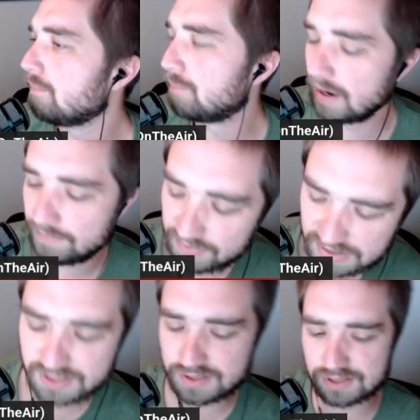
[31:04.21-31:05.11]
But
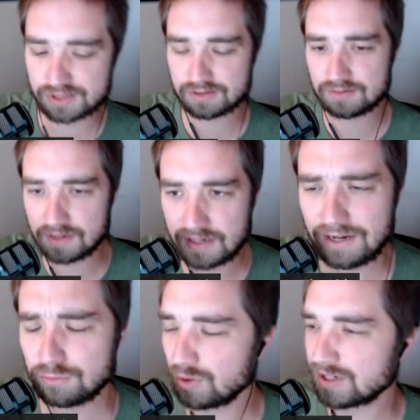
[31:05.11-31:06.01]
this is, and
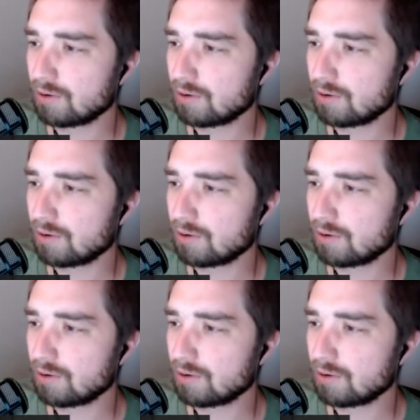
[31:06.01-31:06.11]
I don't really